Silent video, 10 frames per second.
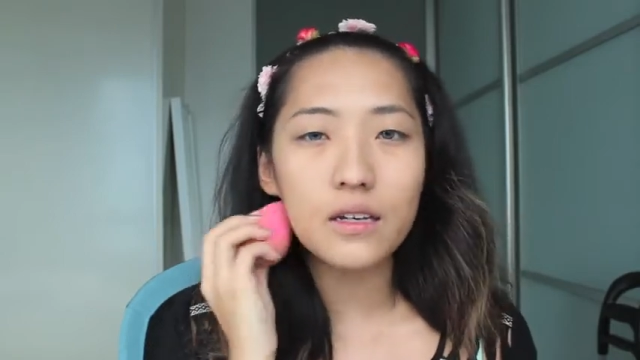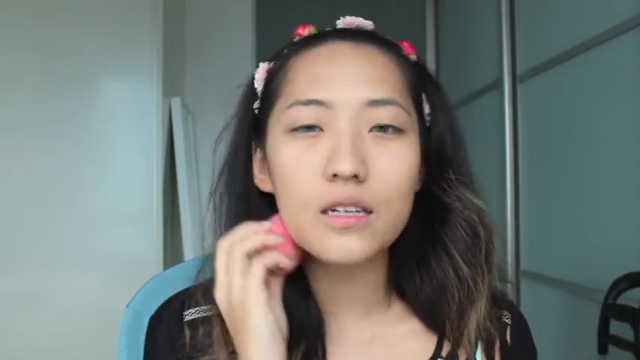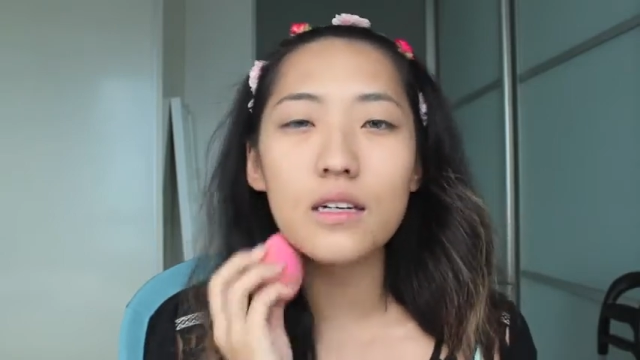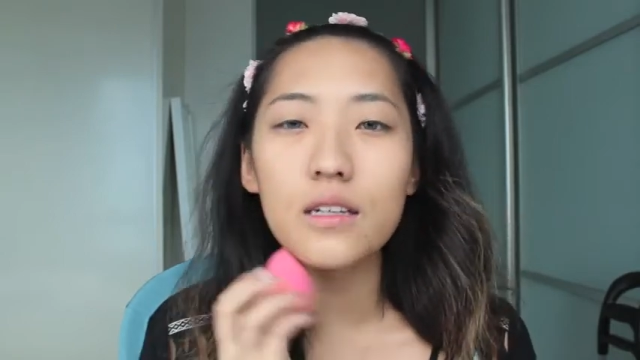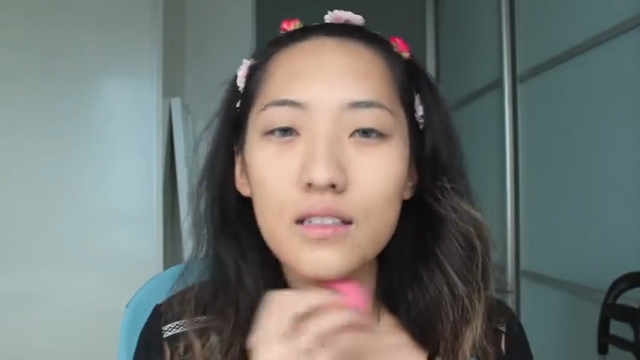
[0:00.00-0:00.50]

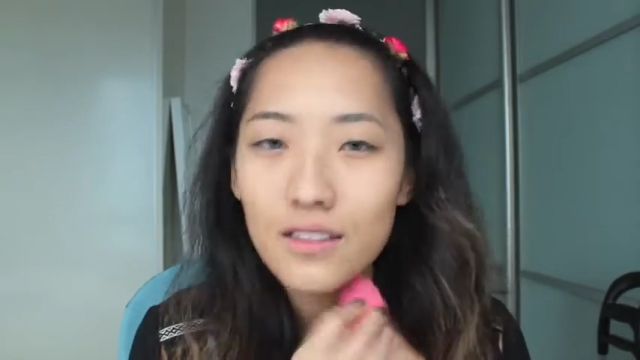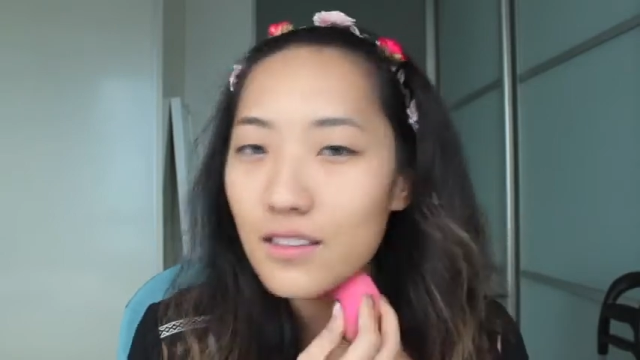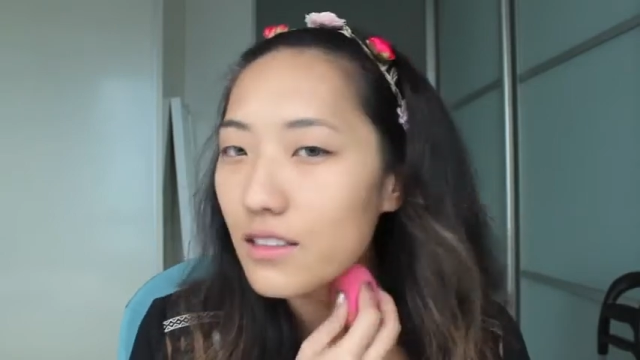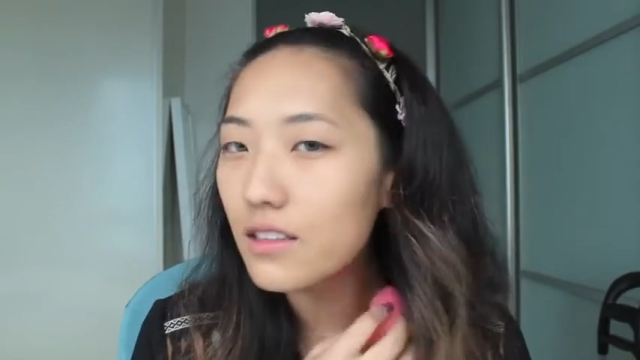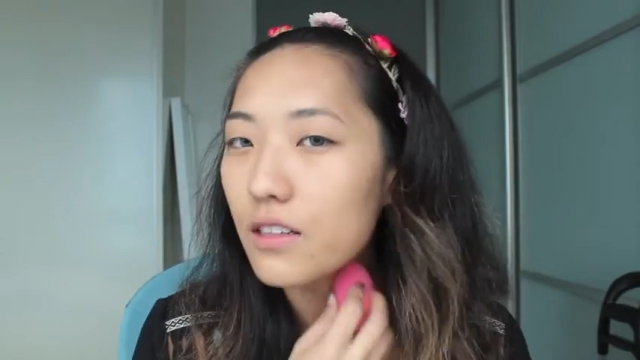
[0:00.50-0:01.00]

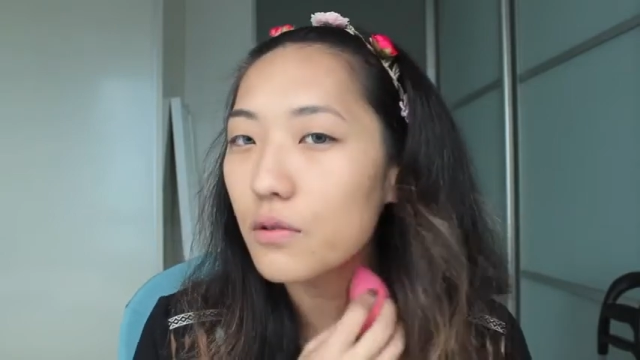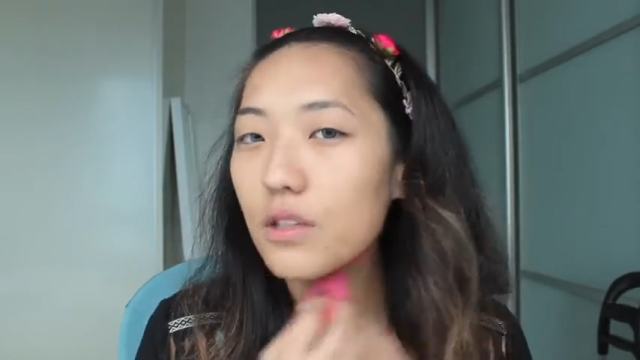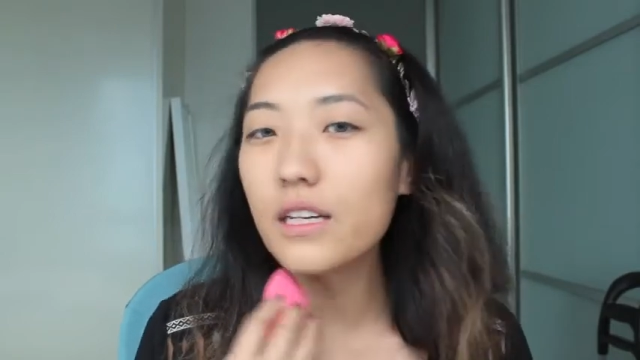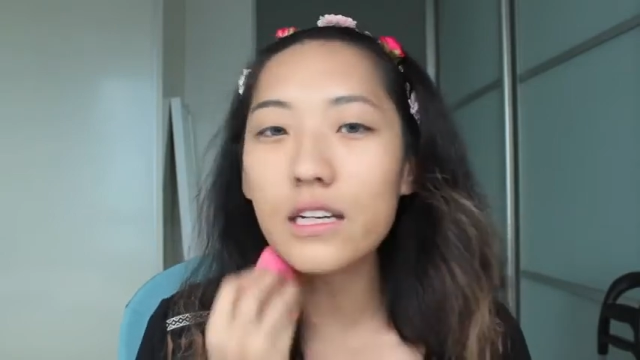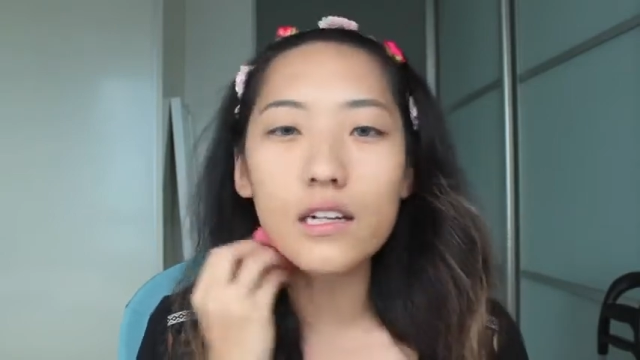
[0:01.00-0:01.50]
I think
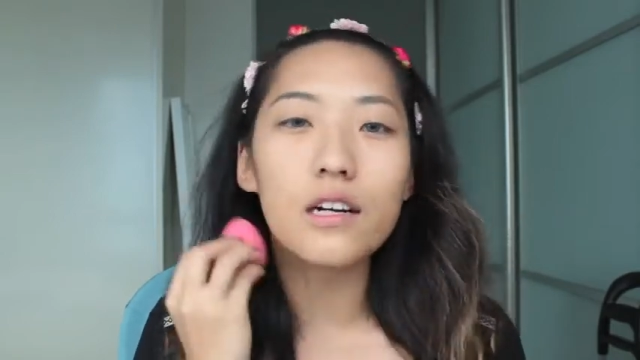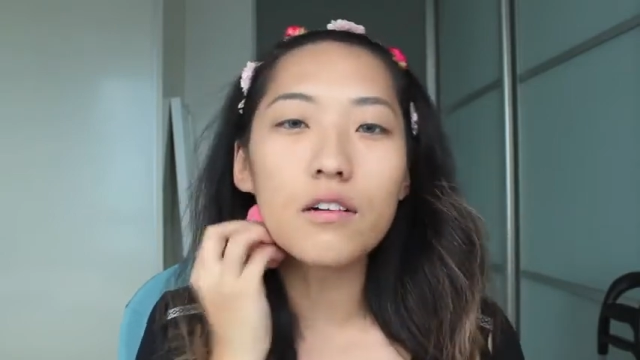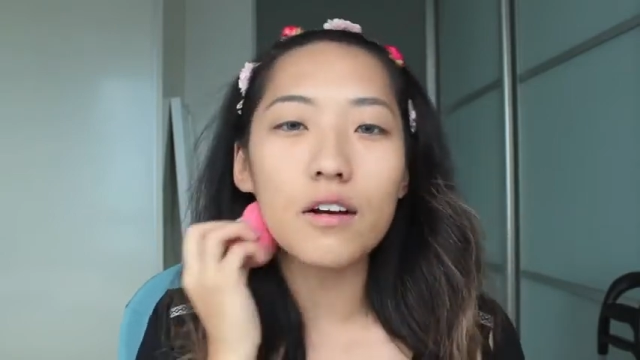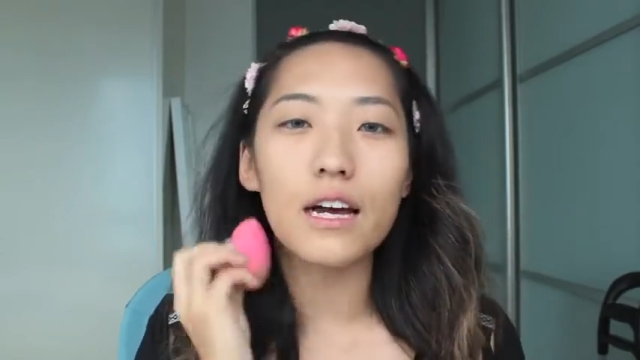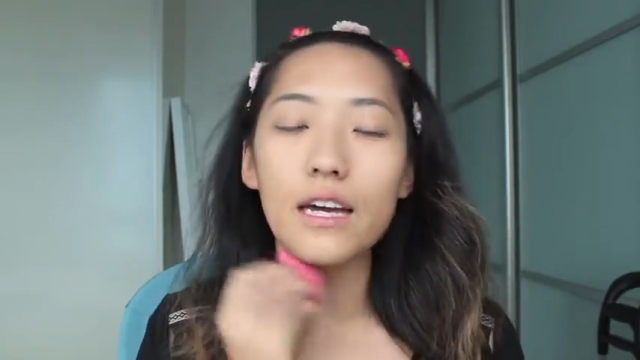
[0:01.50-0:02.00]
we're looking
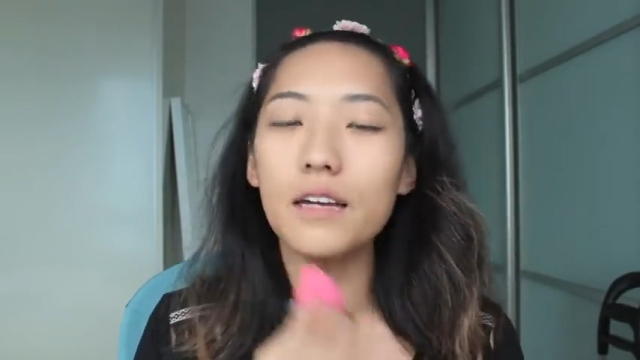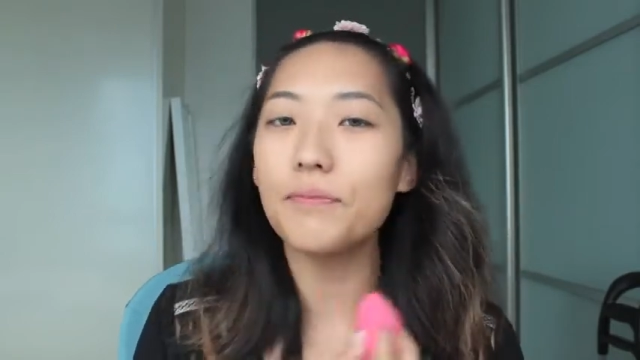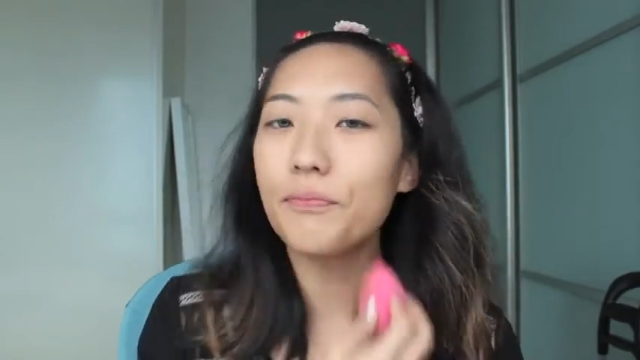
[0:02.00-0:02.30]
all right.